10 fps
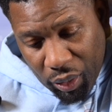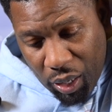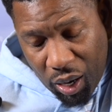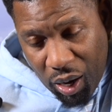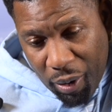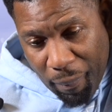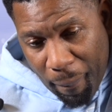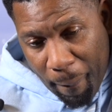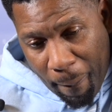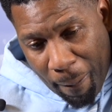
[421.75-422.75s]

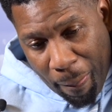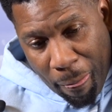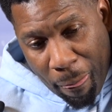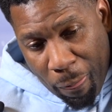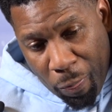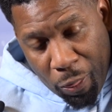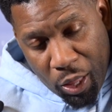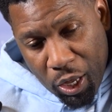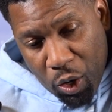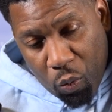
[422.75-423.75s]
One
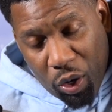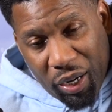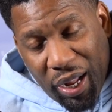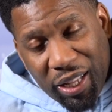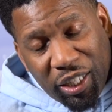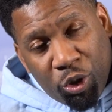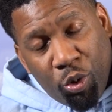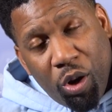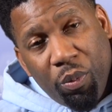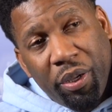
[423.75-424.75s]
of the guys I
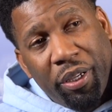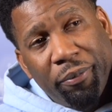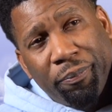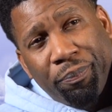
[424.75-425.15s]
grew up with,